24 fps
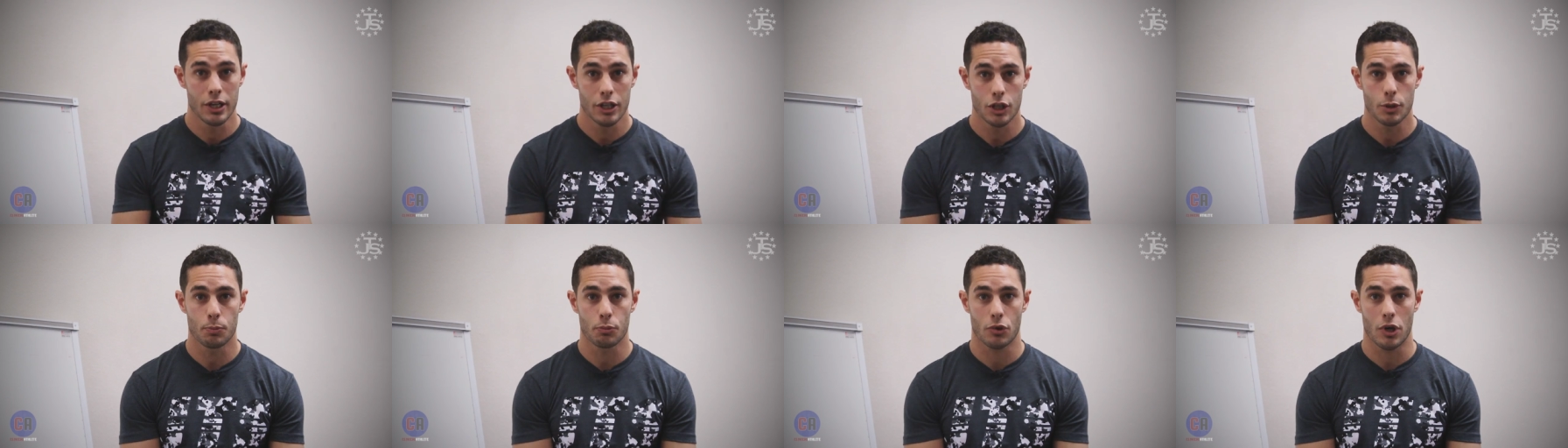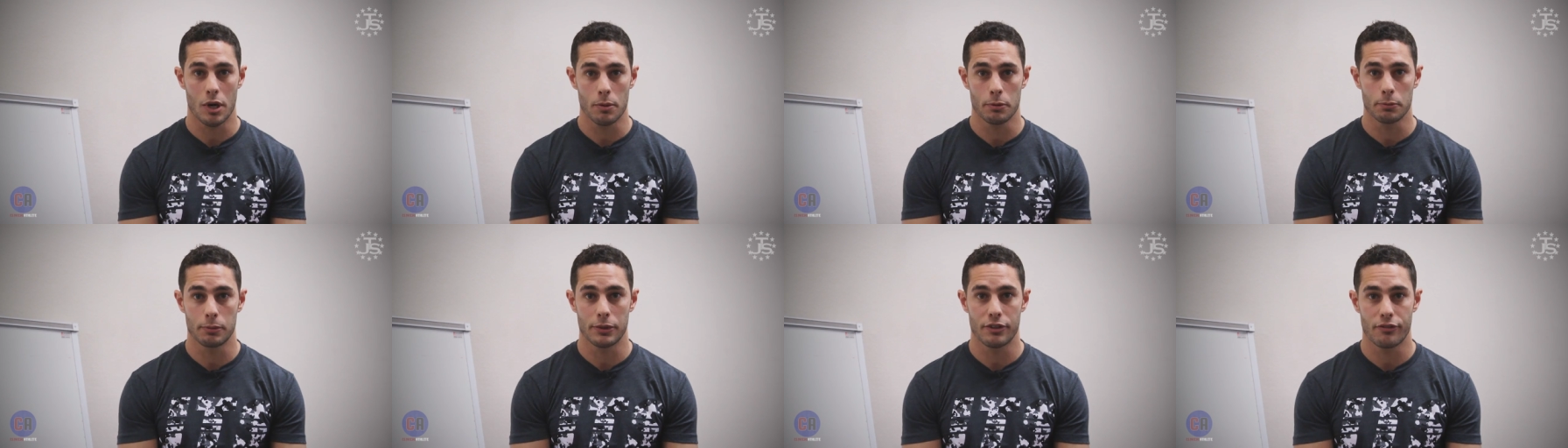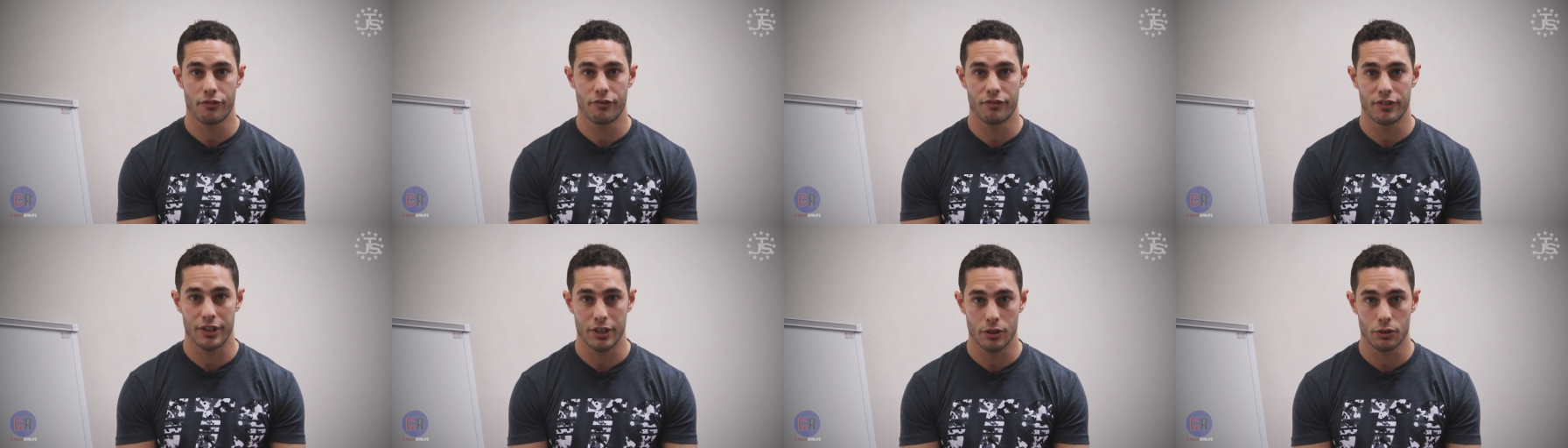you probably
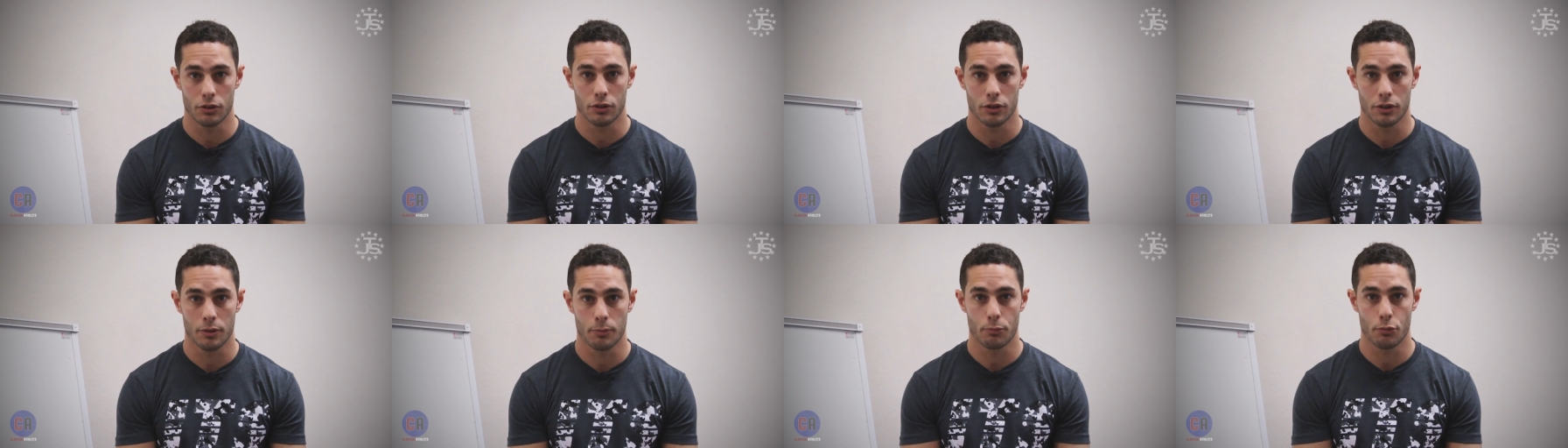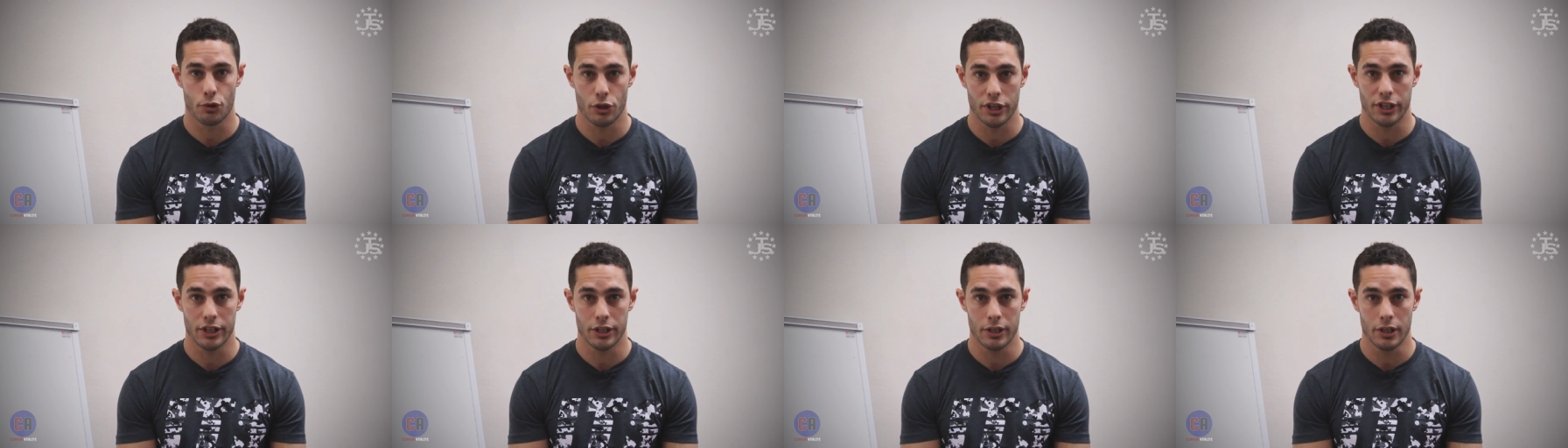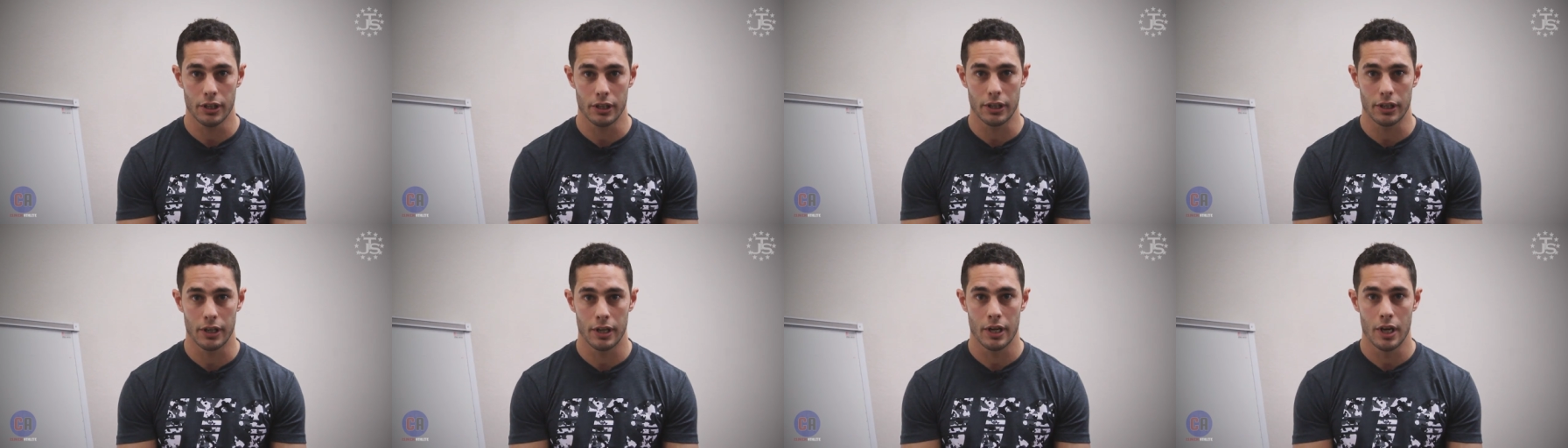feel pretty
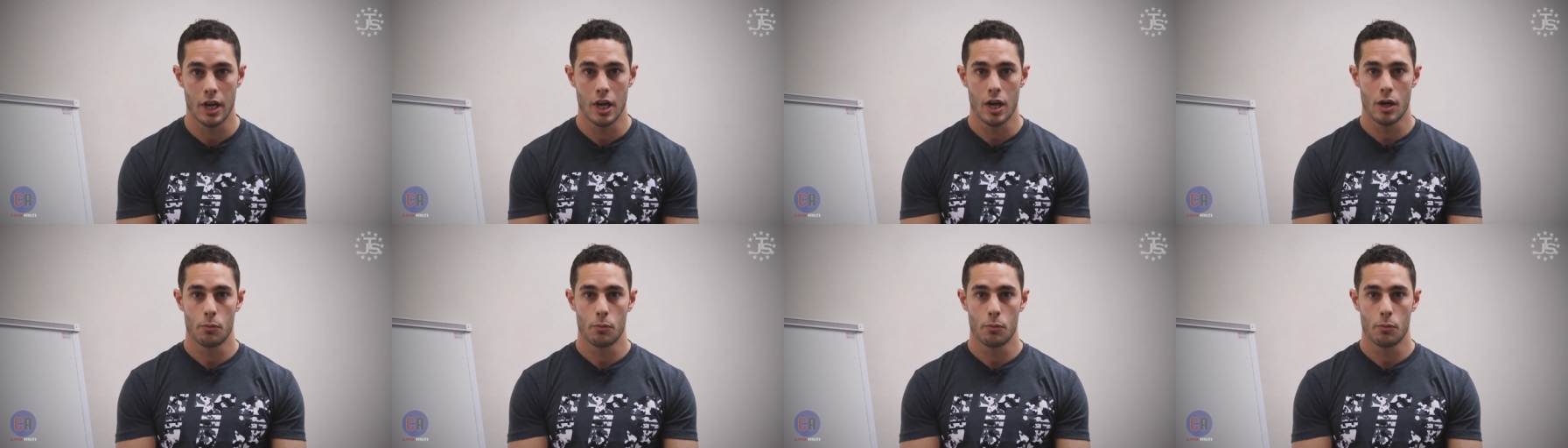good.